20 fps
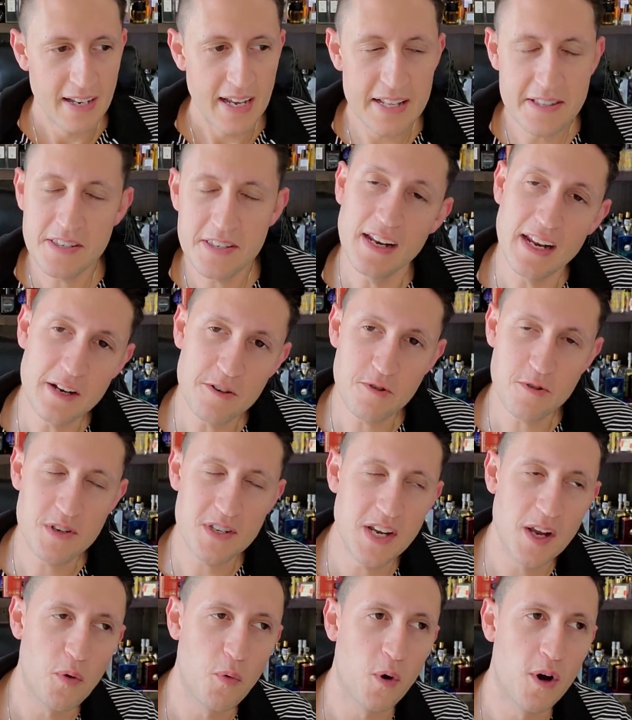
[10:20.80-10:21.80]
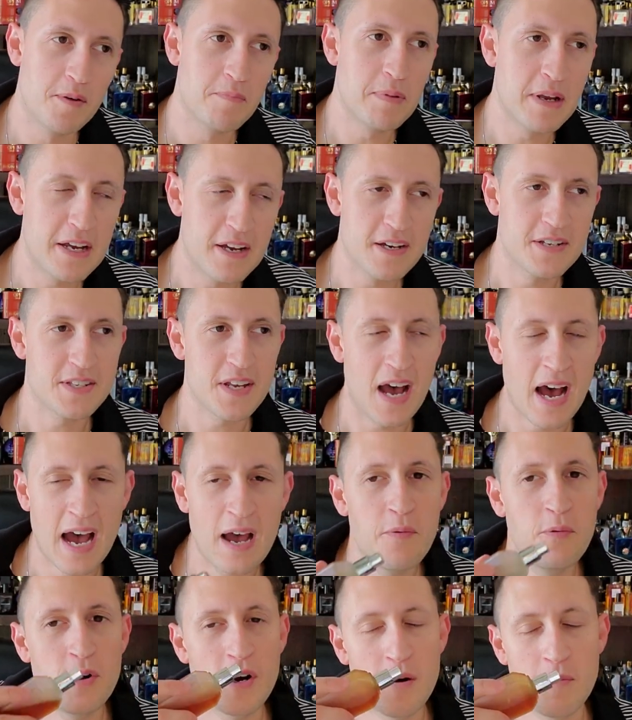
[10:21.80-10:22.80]
it's an interesting one because
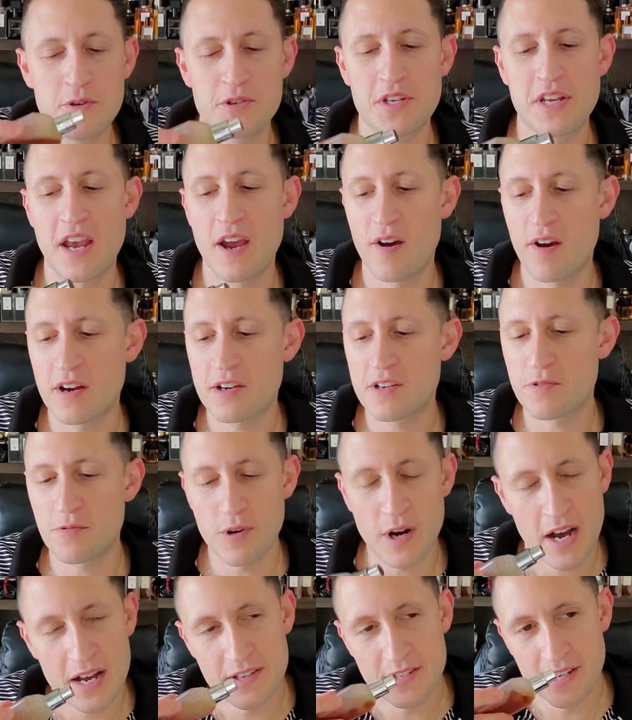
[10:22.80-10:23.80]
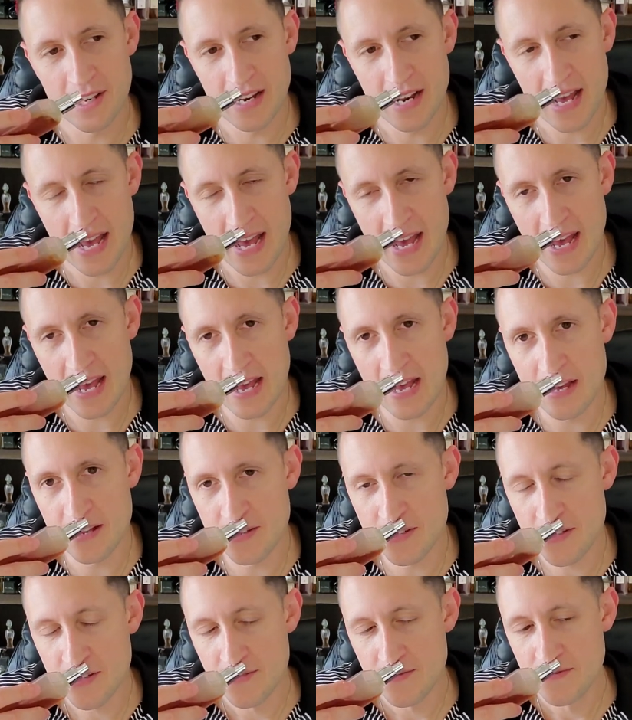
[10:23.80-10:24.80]
I would almost characterize it
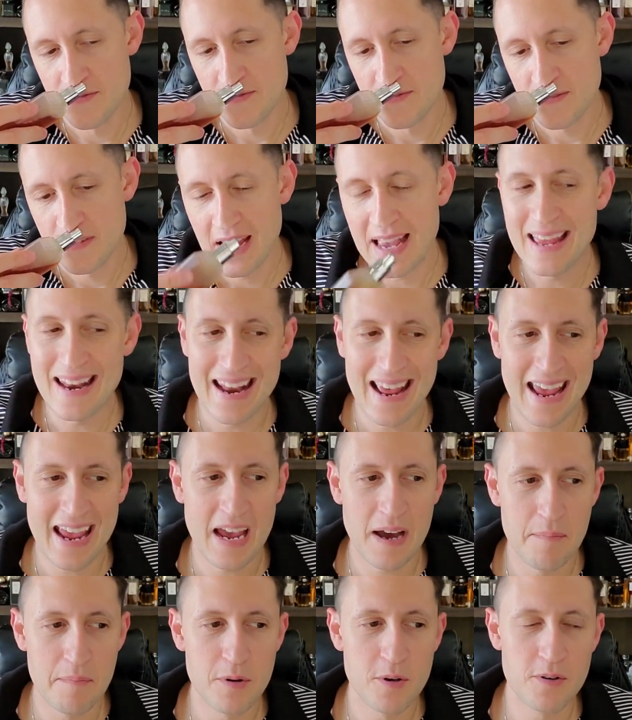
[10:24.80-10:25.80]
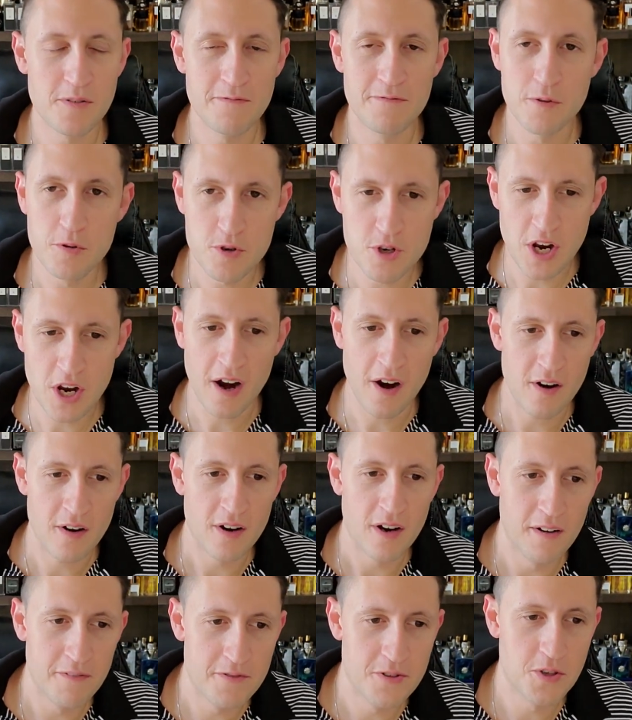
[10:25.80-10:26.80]
as an amber
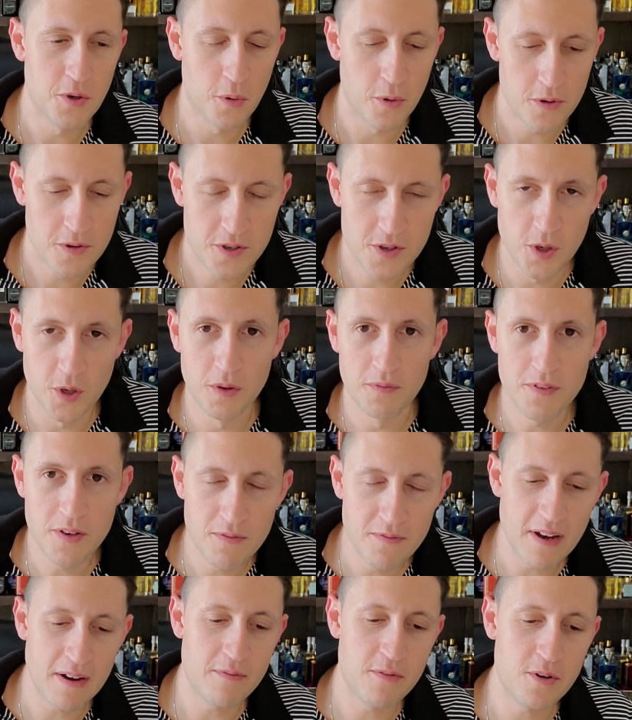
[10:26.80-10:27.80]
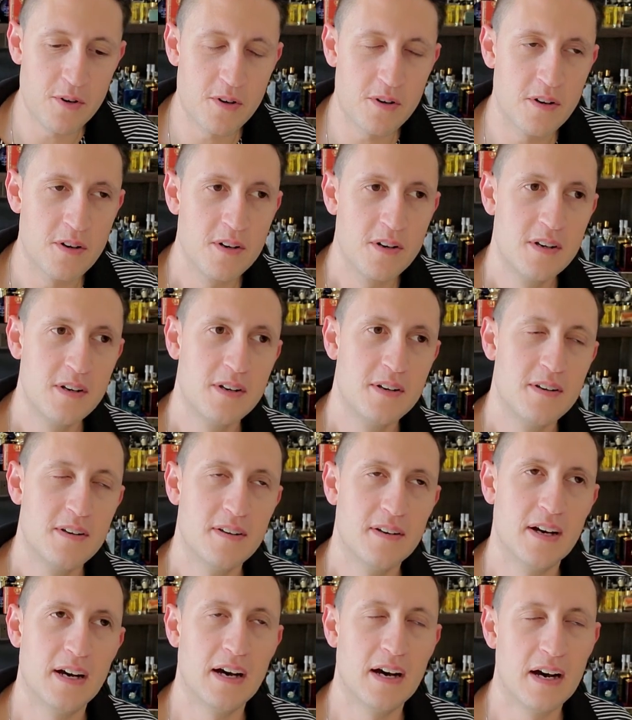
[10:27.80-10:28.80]
fougere of sorts. So if you've ever...
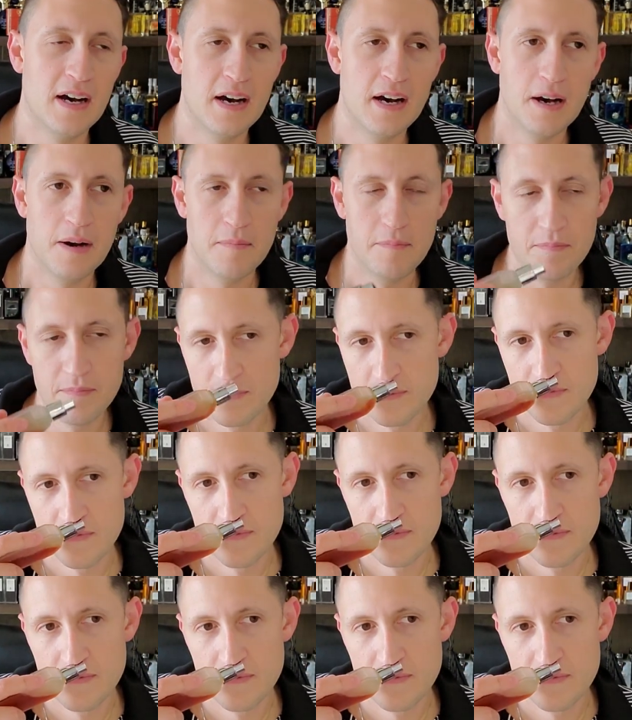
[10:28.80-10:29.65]
Um,